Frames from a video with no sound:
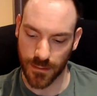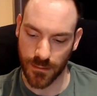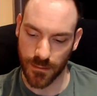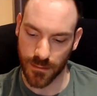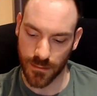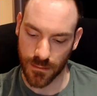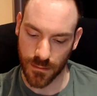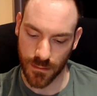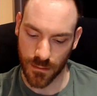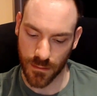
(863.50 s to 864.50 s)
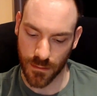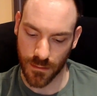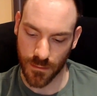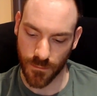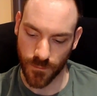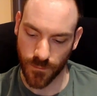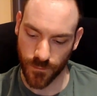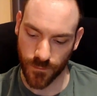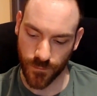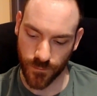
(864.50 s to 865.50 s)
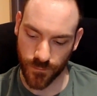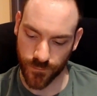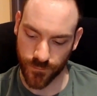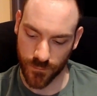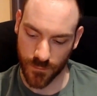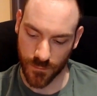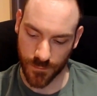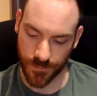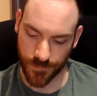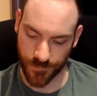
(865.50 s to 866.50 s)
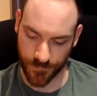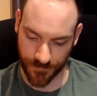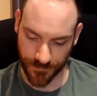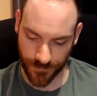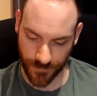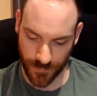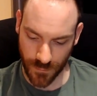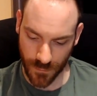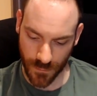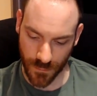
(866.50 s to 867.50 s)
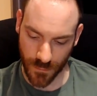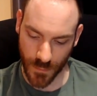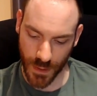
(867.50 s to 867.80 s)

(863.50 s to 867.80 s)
Nobody speaks.